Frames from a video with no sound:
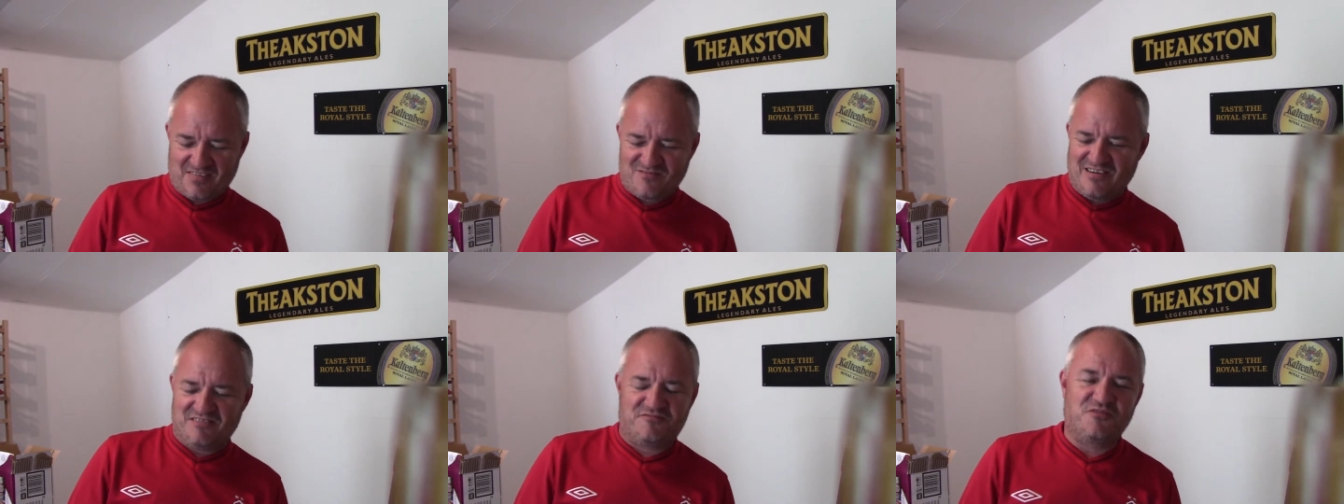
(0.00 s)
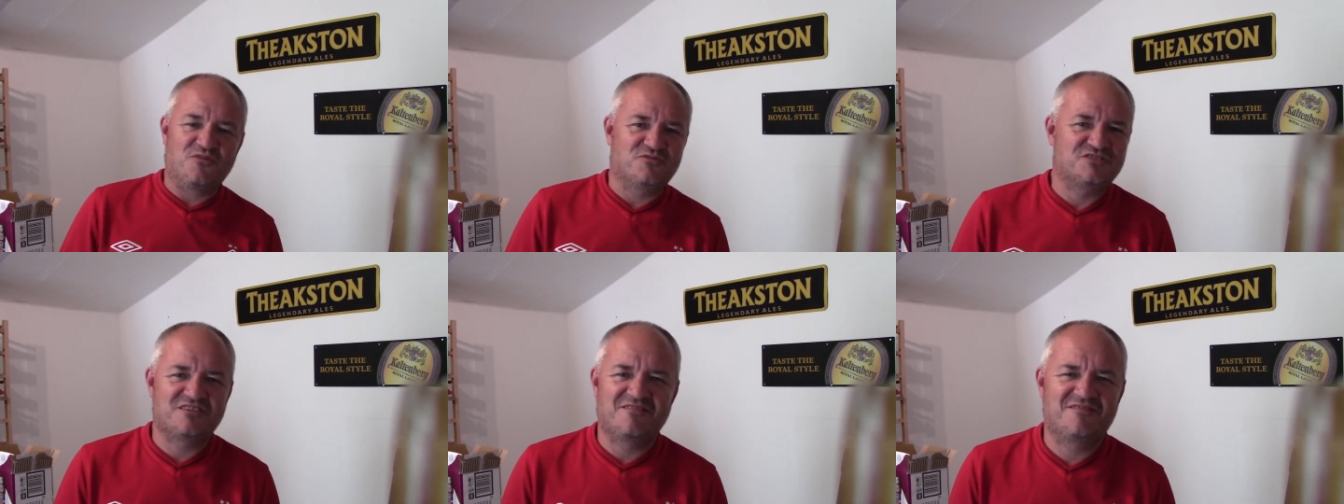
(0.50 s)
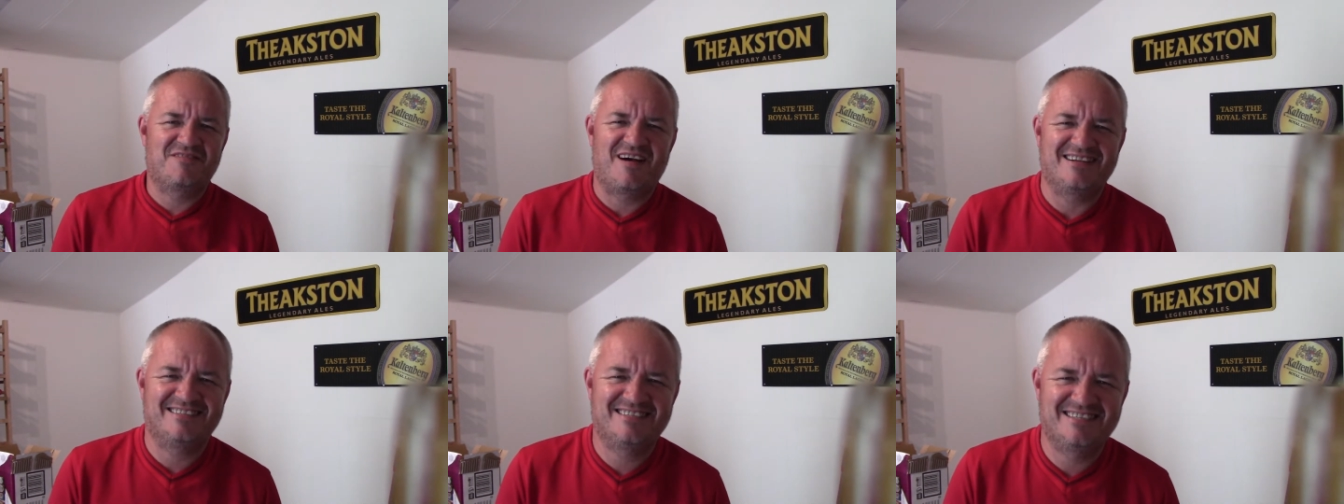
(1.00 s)
Red Force,
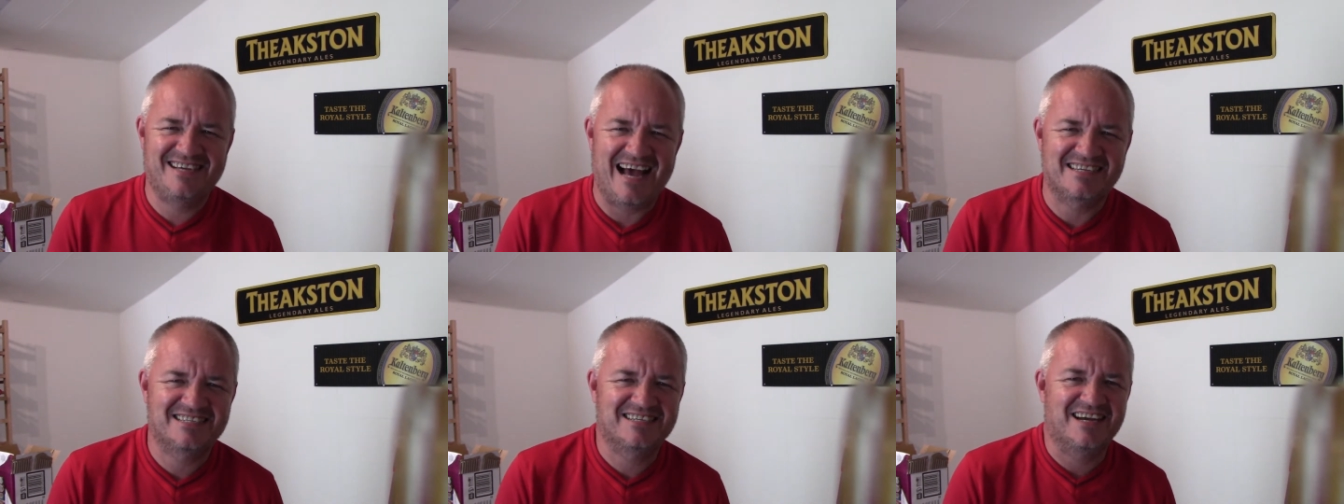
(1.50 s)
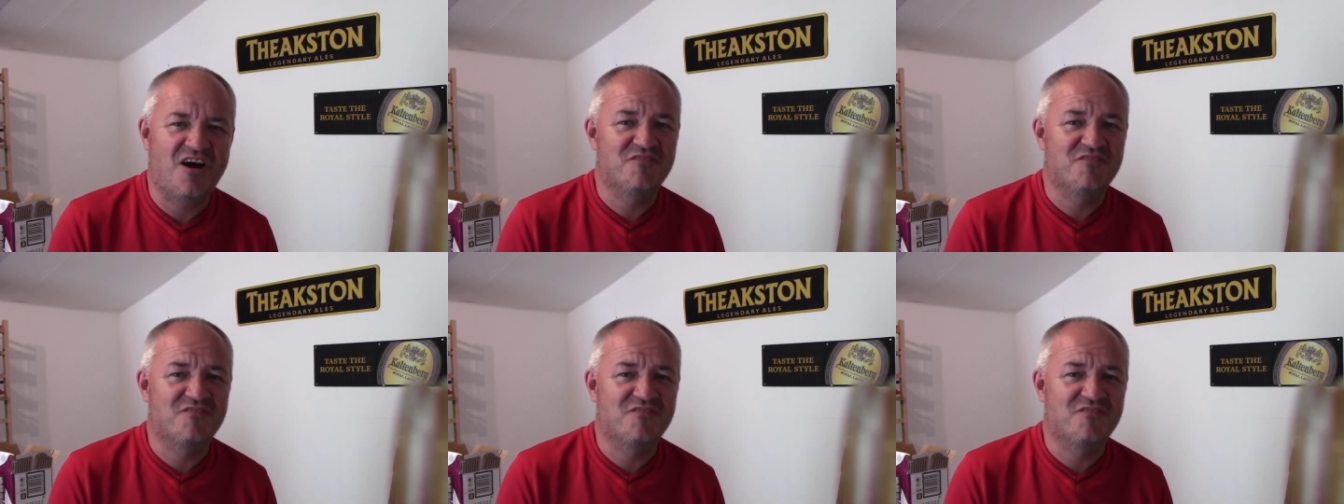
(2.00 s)
fantastic.